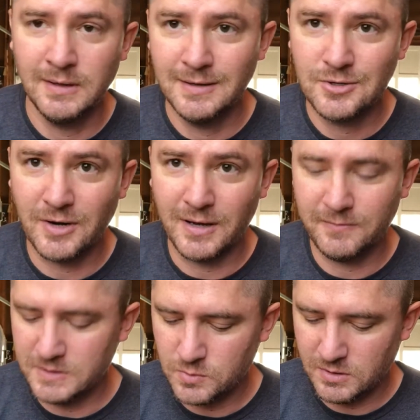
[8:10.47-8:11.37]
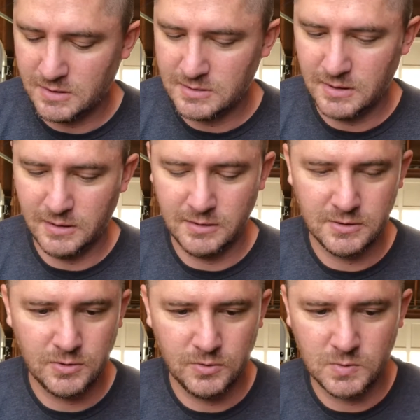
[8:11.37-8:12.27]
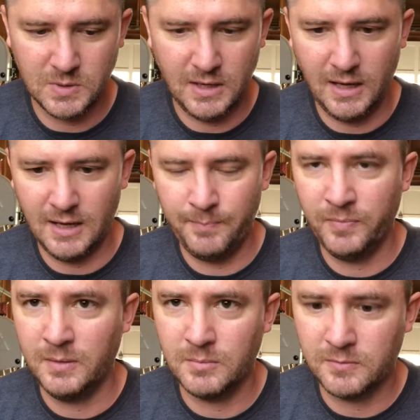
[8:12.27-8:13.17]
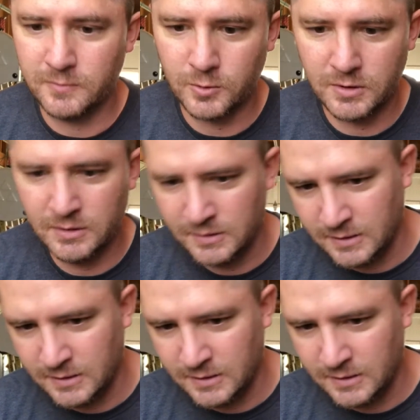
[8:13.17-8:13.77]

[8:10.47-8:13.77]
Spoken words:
try and fish with this here as soon as we can before